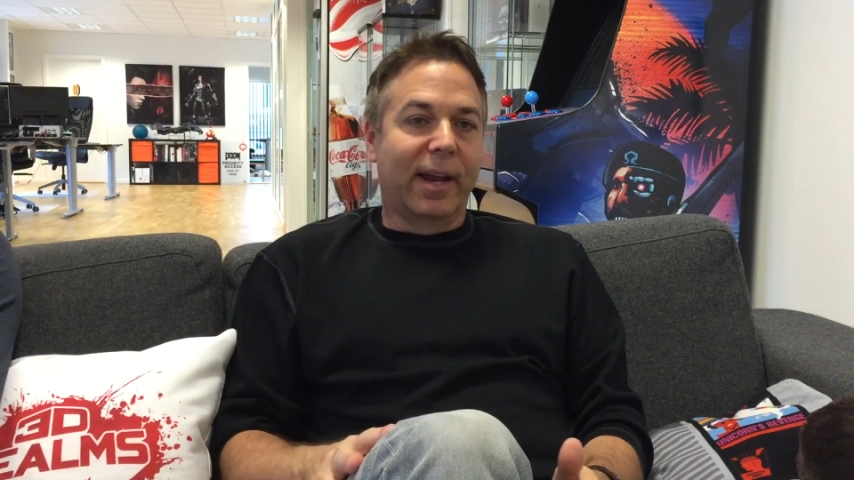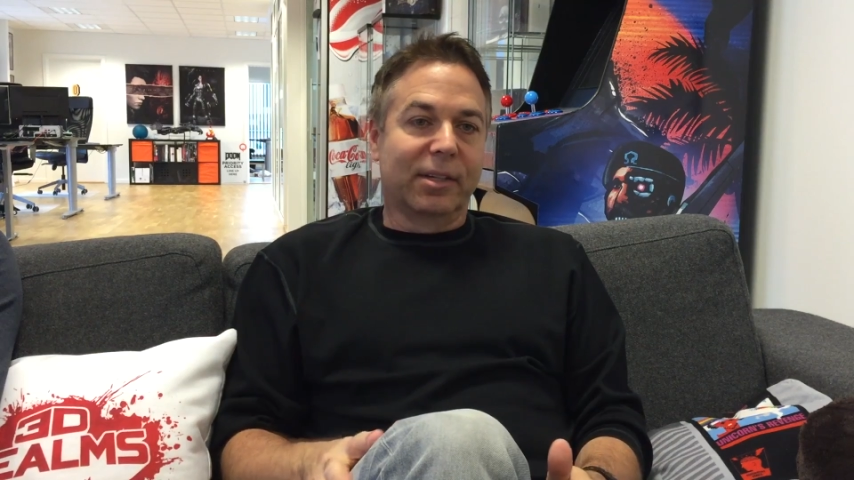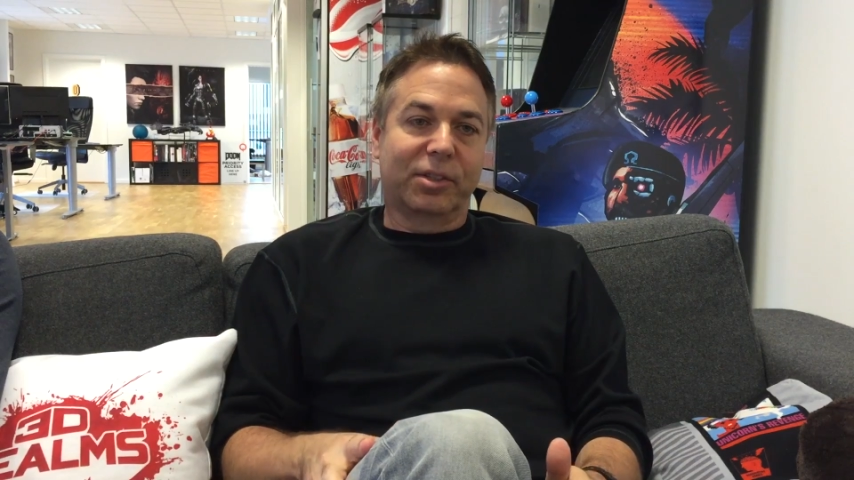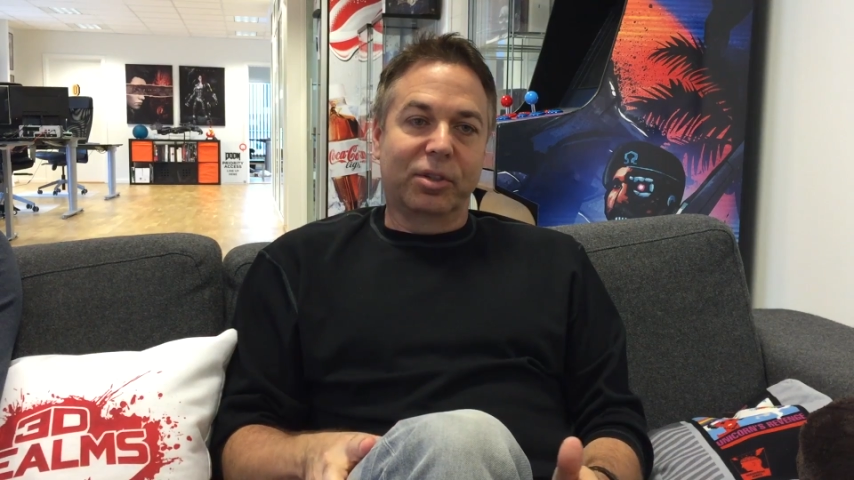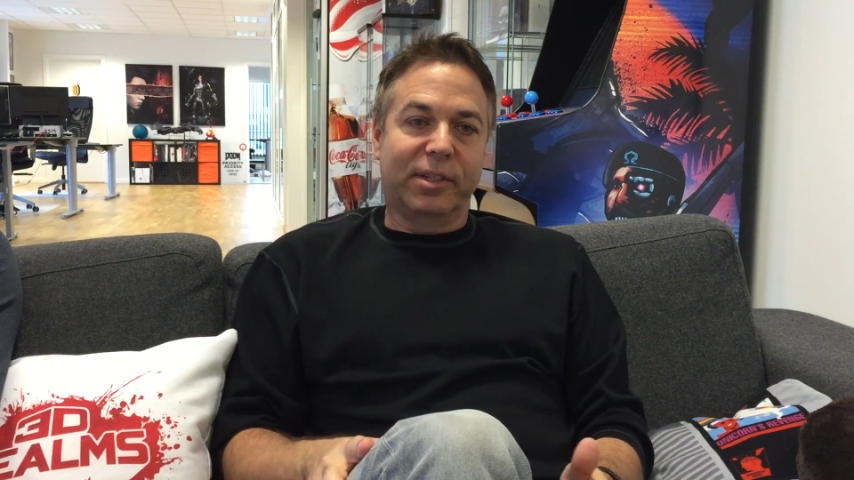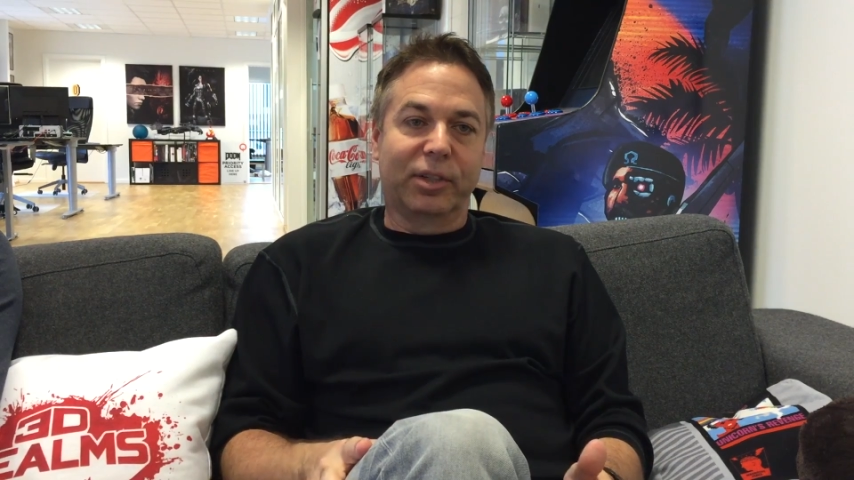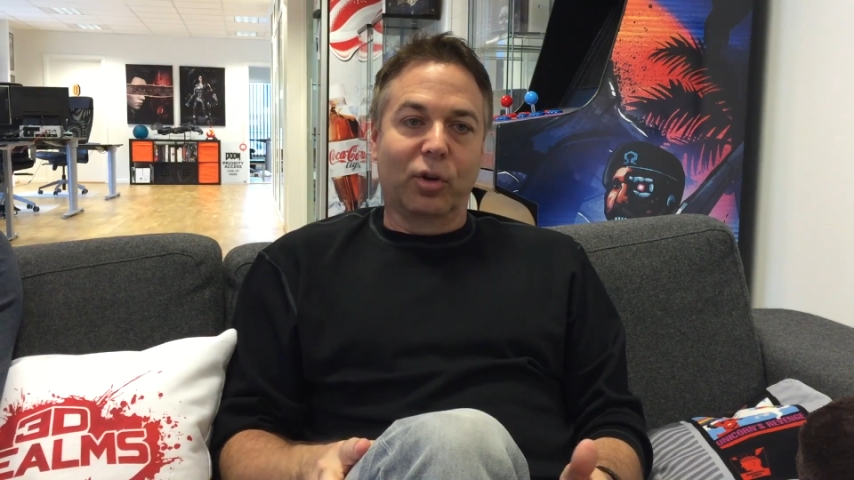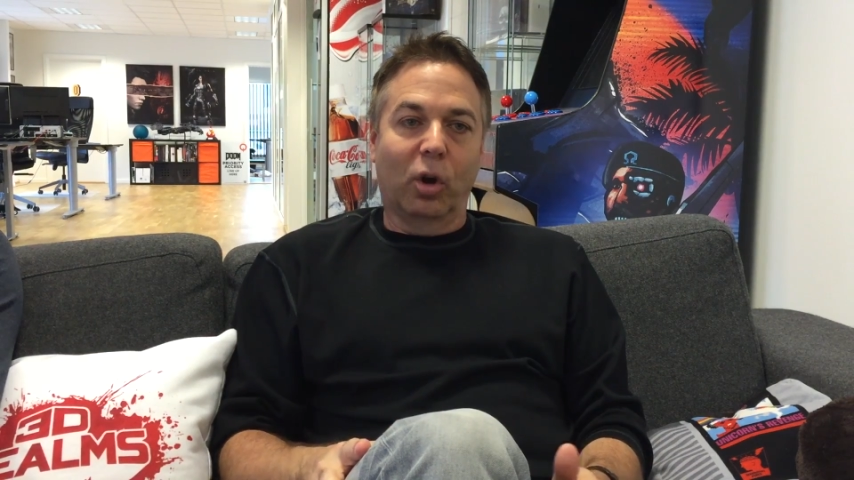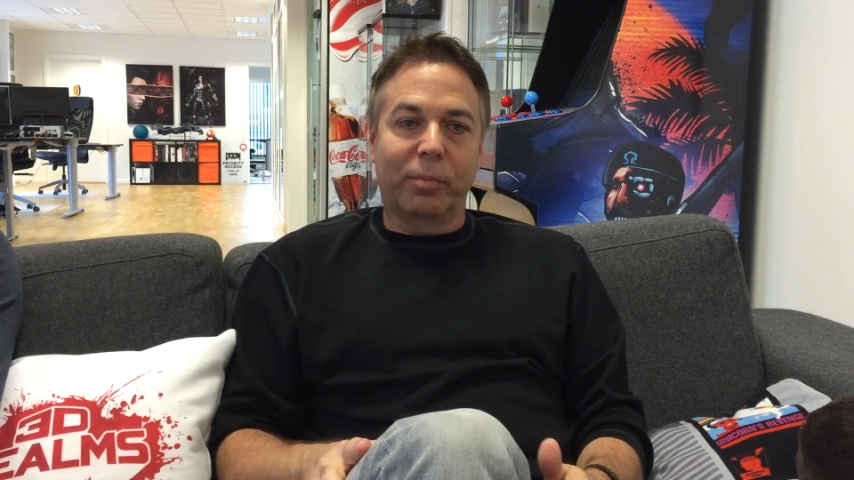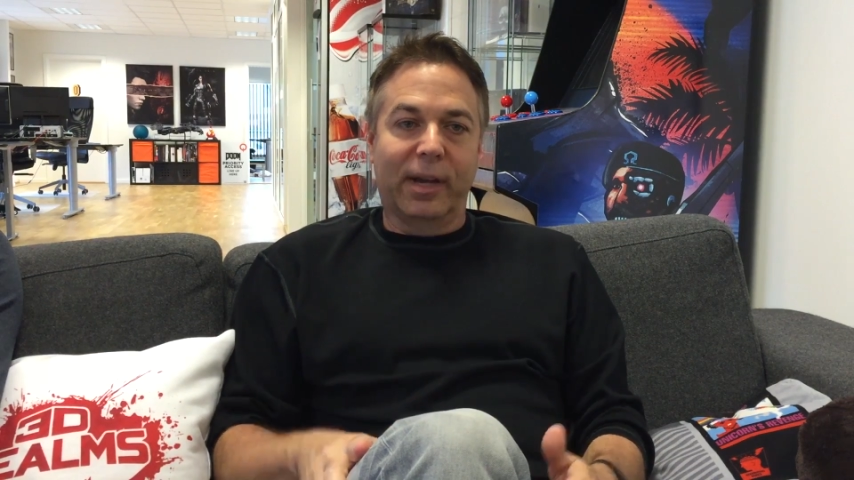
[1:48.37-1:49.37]
and as soon as he
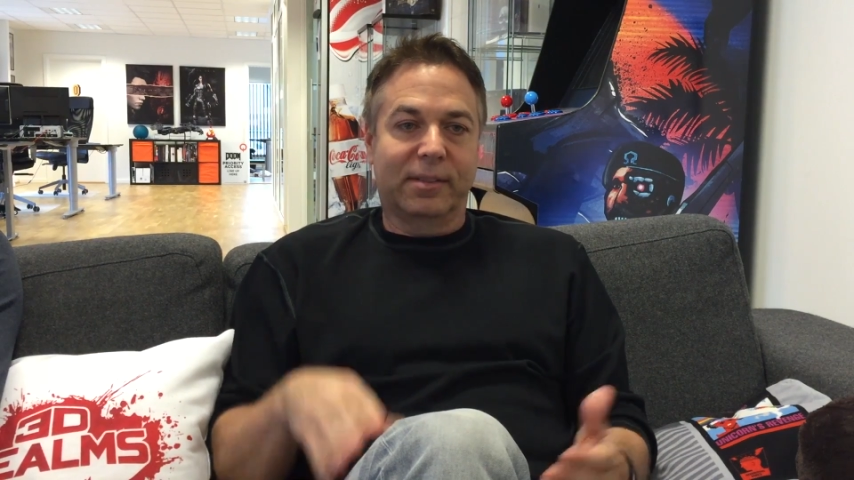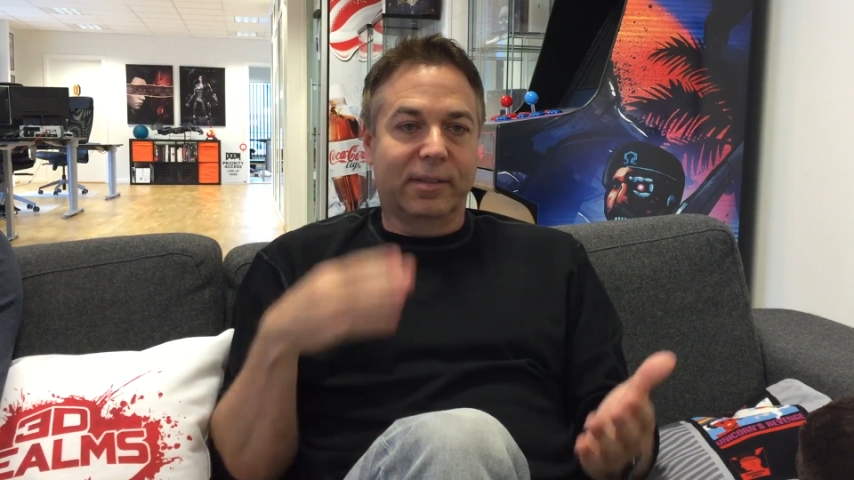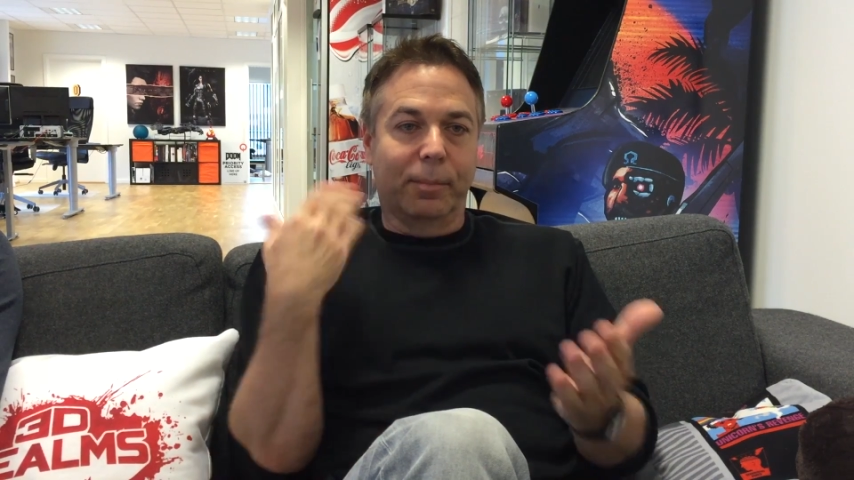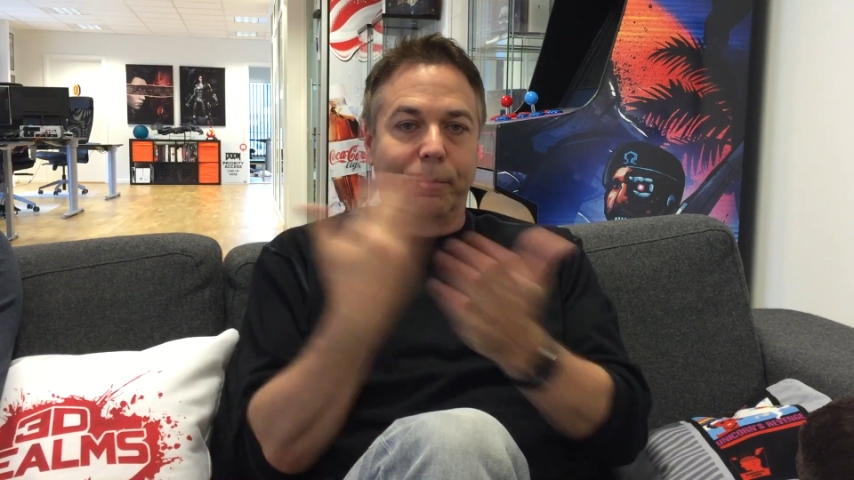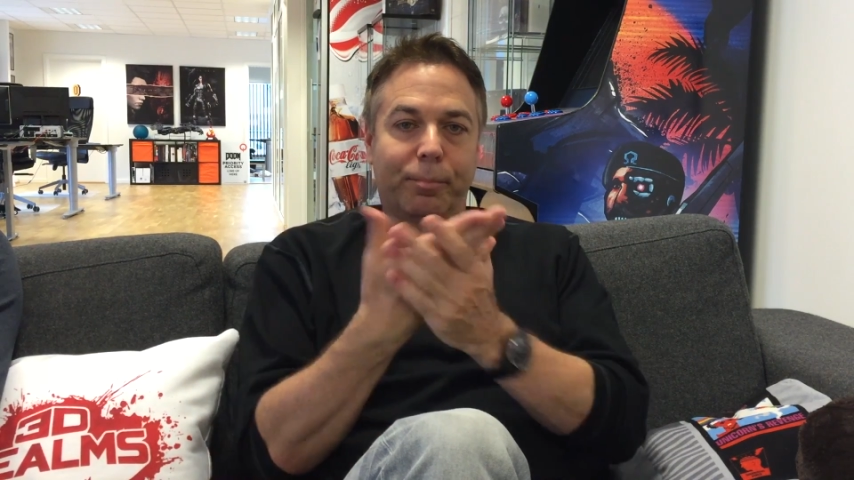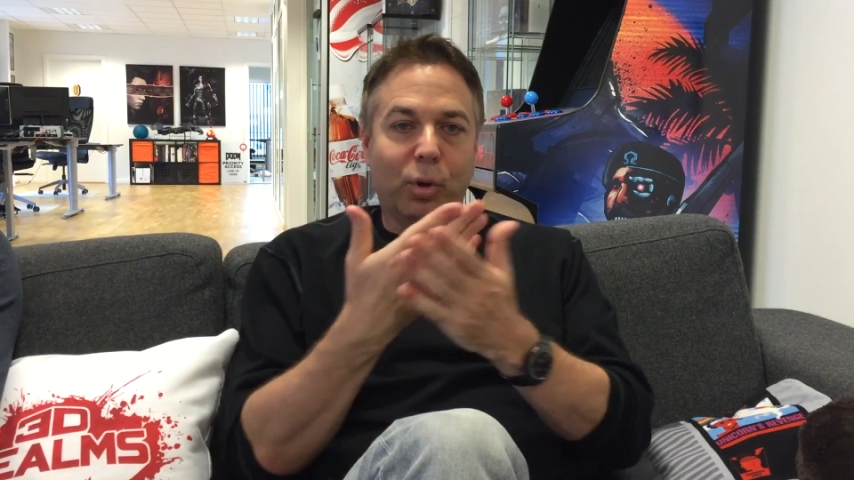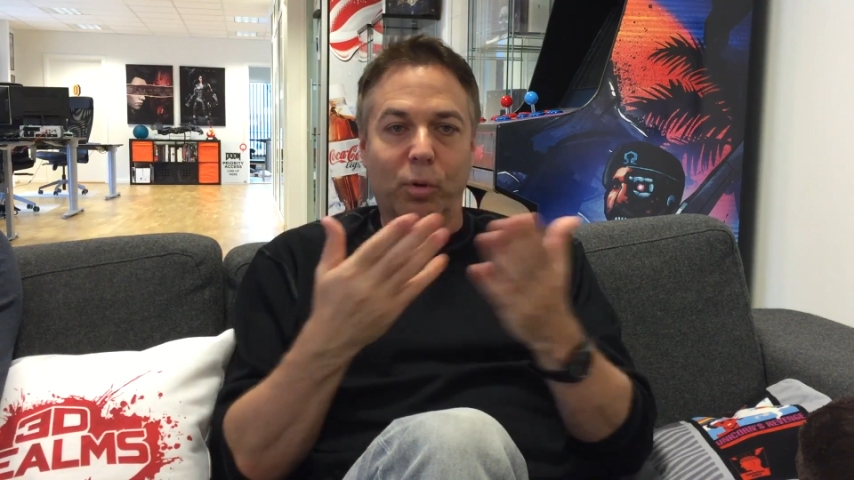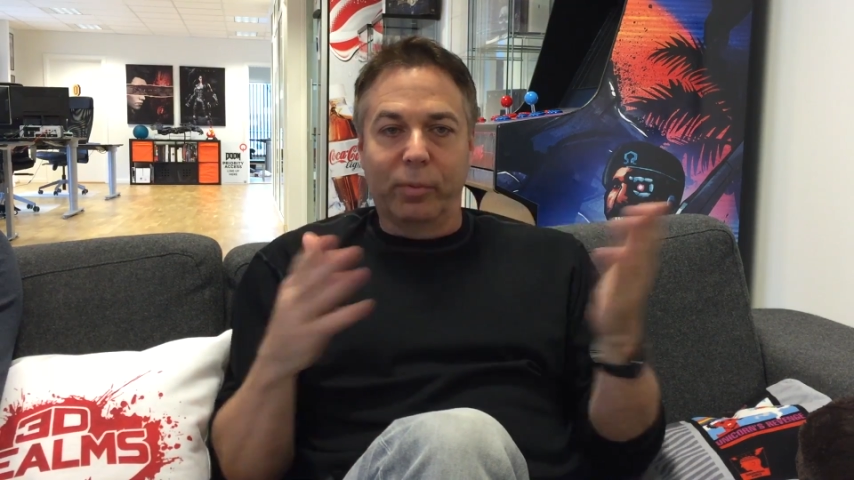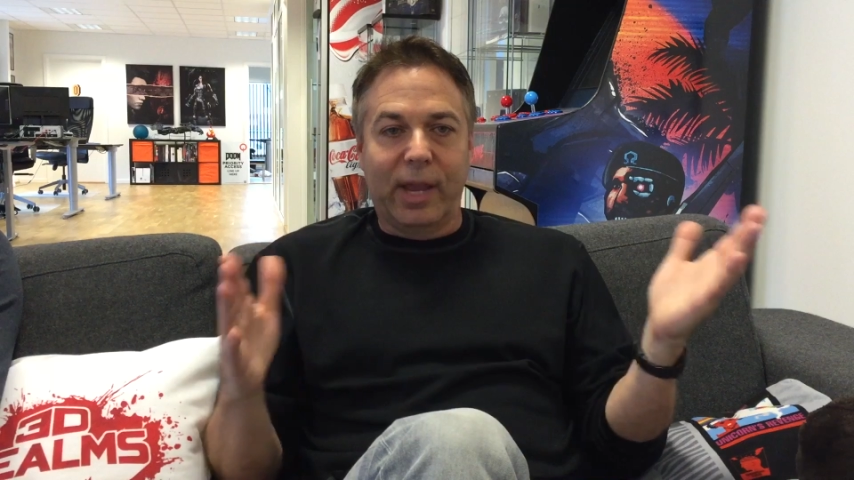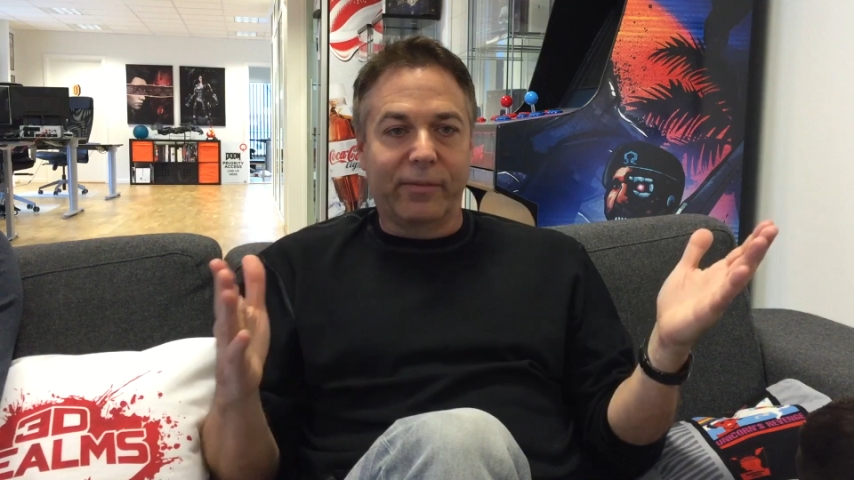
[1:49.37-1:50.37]
told me, I said,
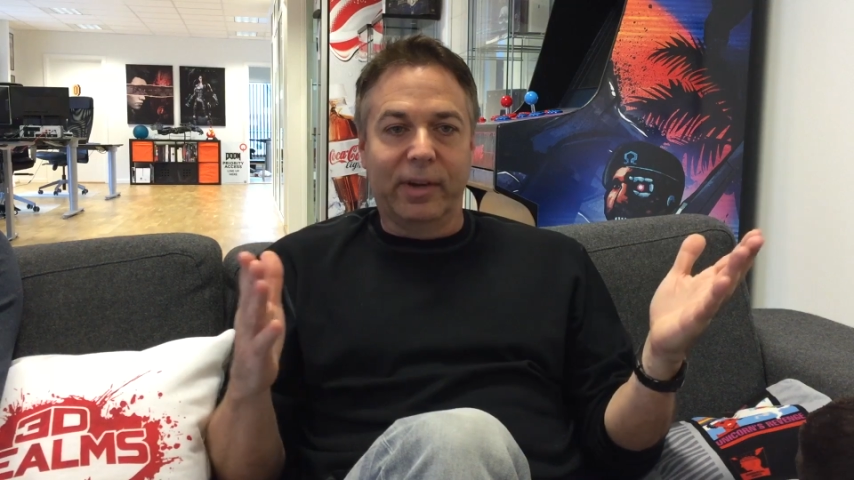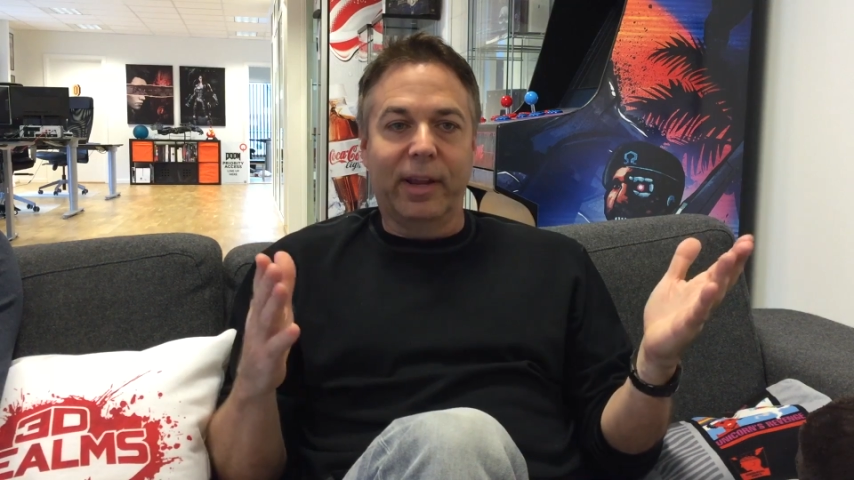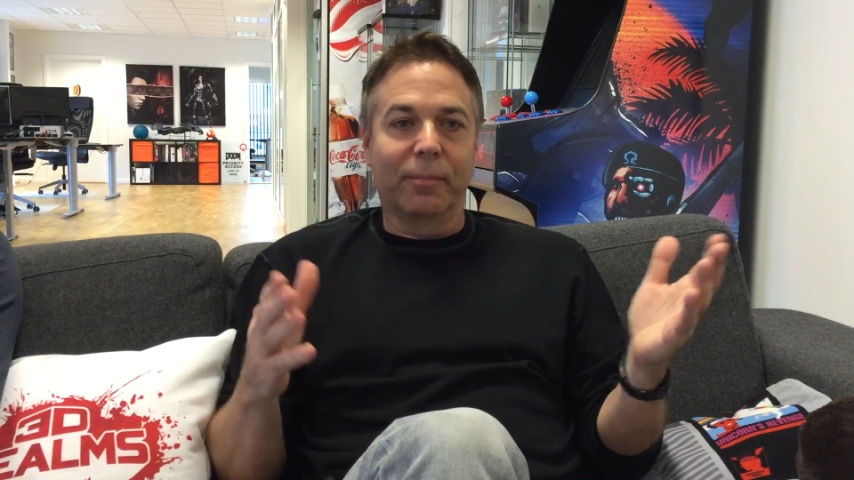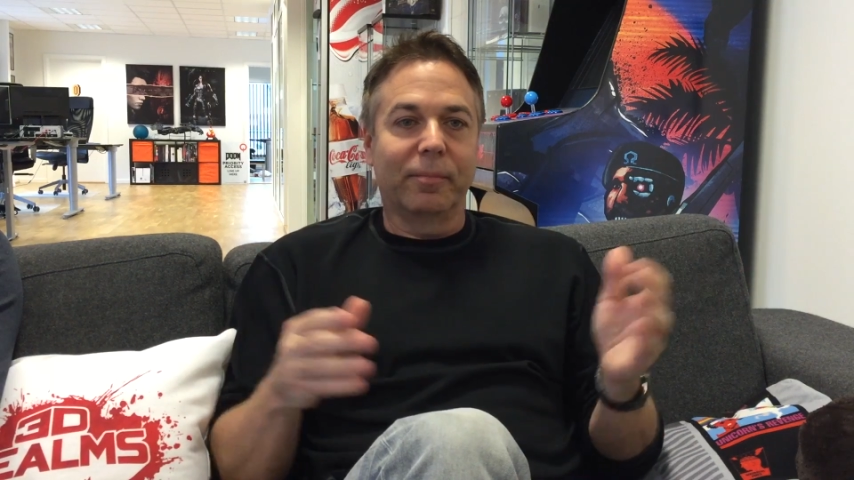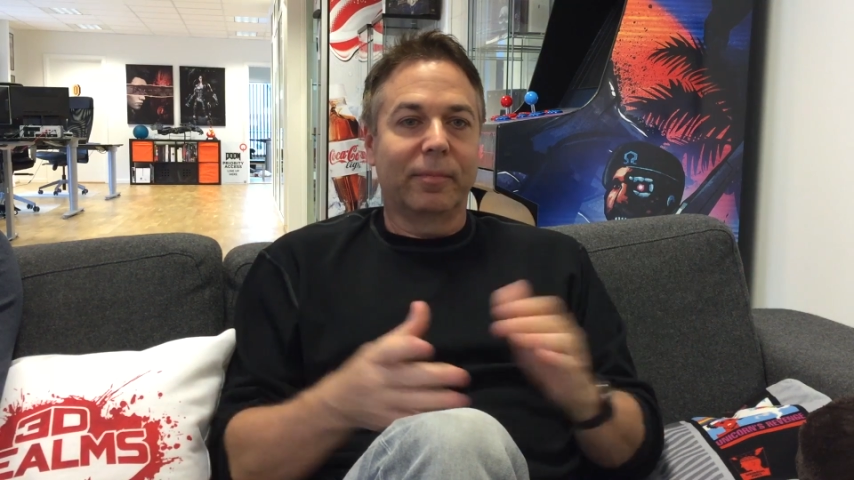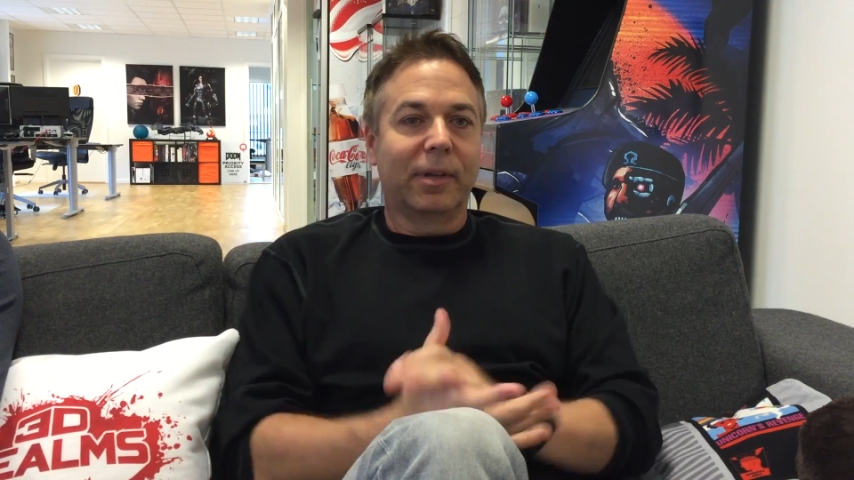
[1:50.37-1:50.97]
boom, we have a name.